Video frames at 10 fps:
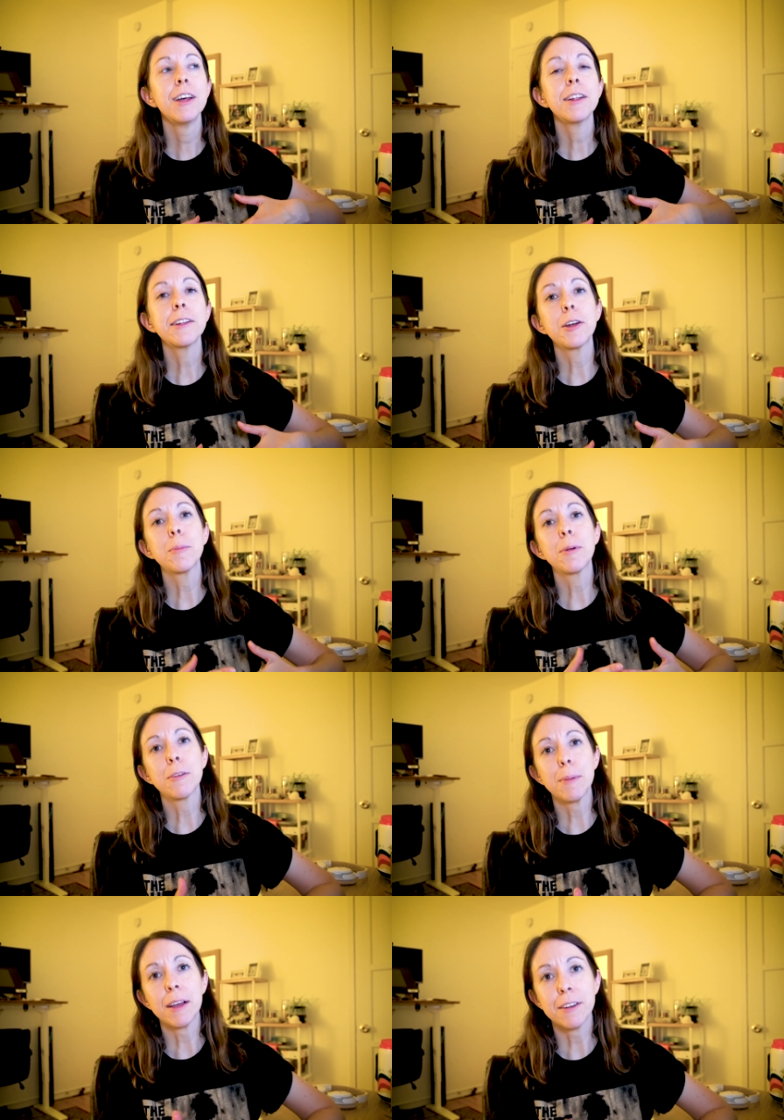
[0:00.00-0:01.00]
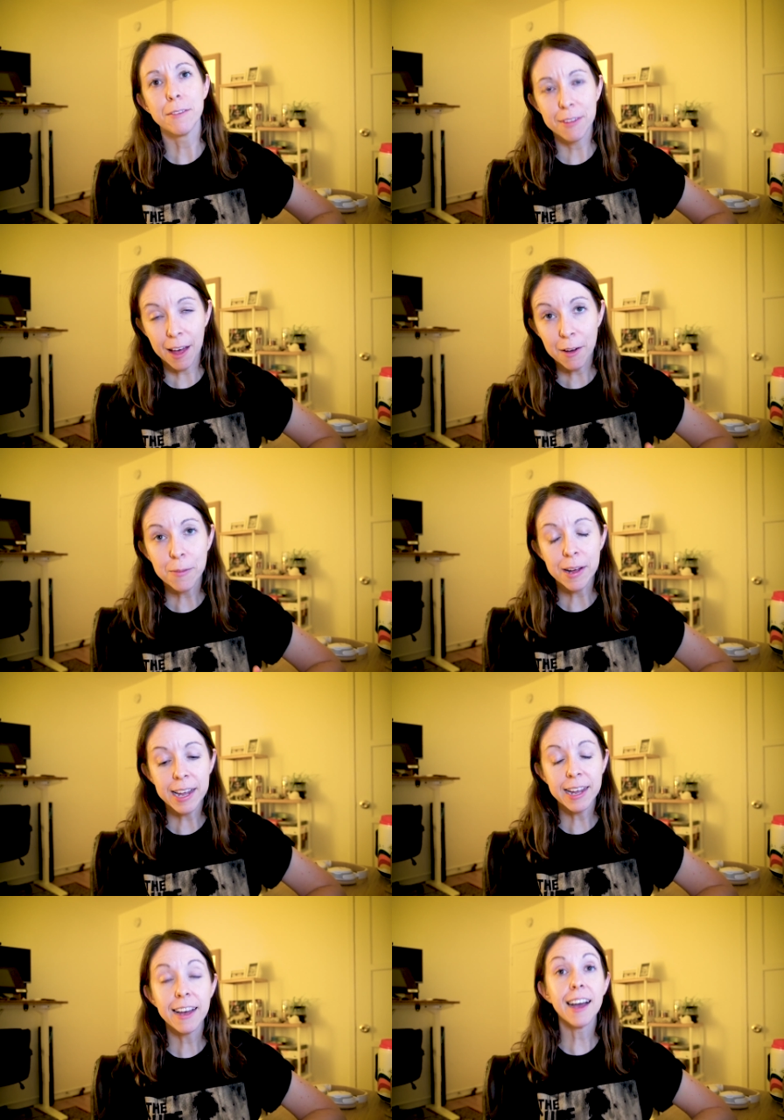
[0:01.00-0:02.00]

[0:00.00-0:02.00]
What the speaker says: learn perspective that way.